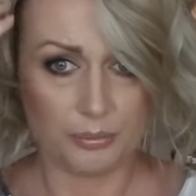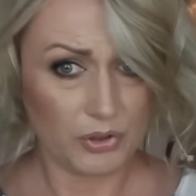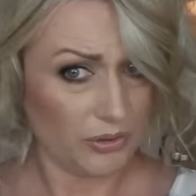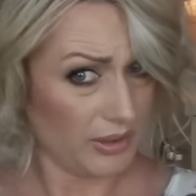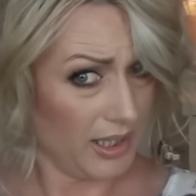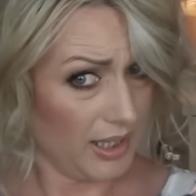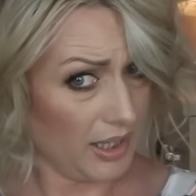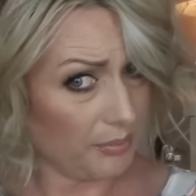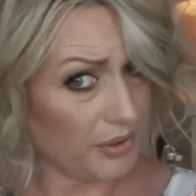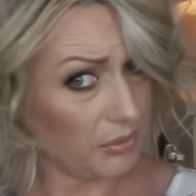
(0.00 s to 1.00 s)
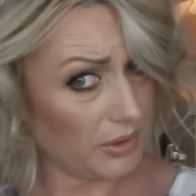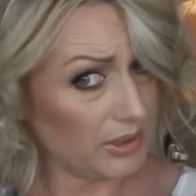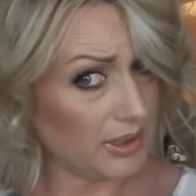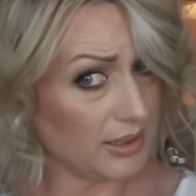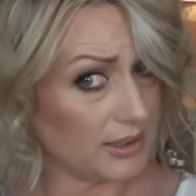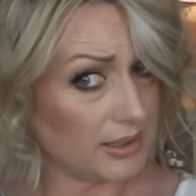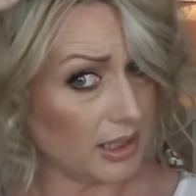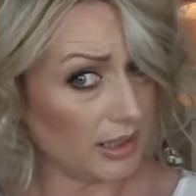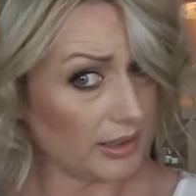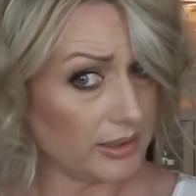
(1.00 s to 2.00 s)
not that happy with this
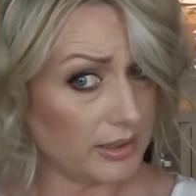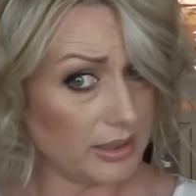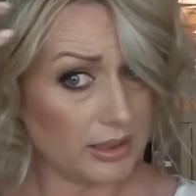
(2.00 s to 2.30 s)
side